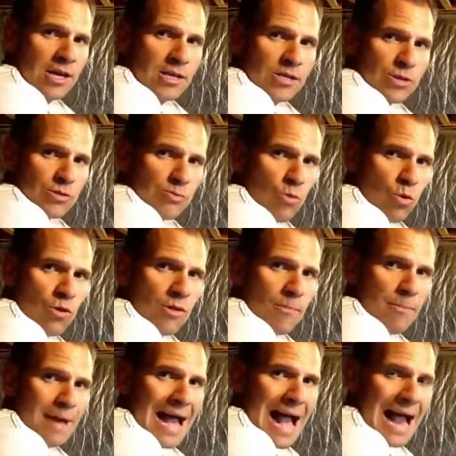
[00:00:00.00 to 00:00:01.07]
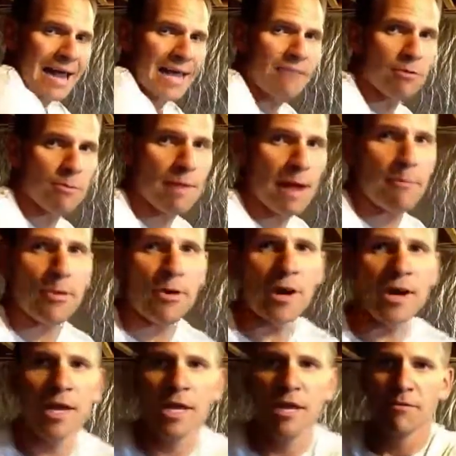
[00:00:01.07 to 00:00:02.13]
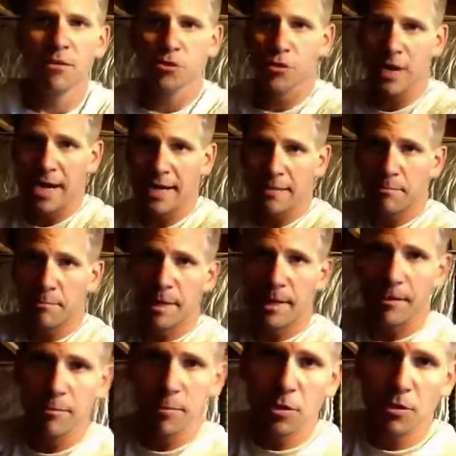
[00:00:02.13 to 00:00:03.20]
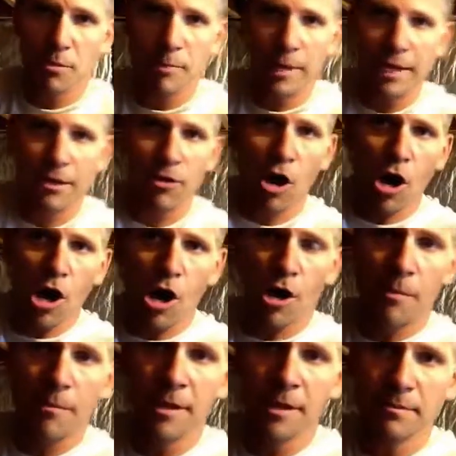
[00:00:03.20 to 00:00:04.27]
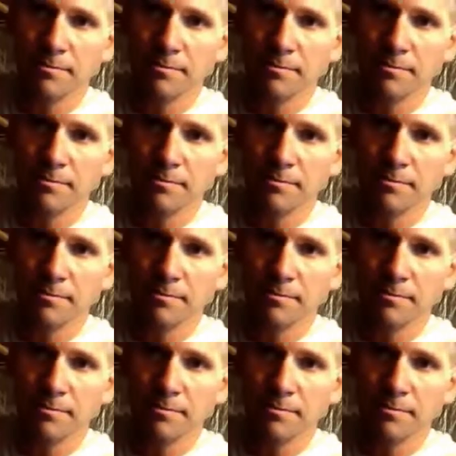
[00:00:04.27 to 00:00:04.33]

So it's more of the back. And remember, if you're trying to build a bigger arm,